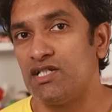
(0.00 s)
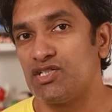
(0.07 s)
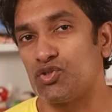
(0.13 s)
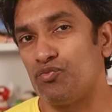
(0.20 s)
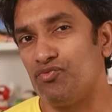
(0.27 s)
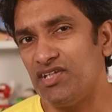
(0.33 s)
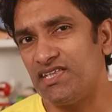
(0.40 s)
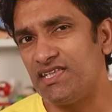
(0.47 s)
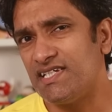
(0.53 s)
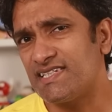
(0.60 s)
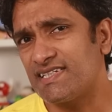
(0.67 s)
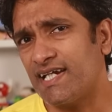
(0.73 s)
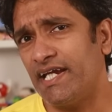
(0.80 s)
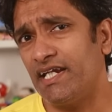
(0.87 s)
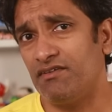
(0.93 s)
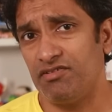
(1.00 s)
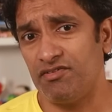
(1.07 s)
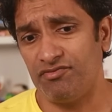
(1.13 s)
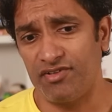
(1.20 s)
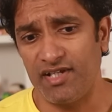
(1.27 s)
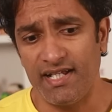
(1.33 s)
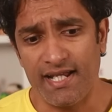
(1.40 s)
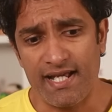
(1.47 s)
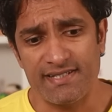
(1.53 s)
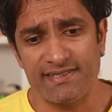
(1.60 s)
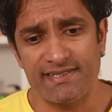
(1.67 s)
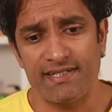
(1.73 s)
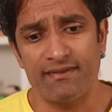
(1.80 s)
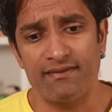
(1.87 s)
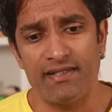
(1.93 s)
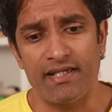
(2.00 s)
So with this kind of a freelancing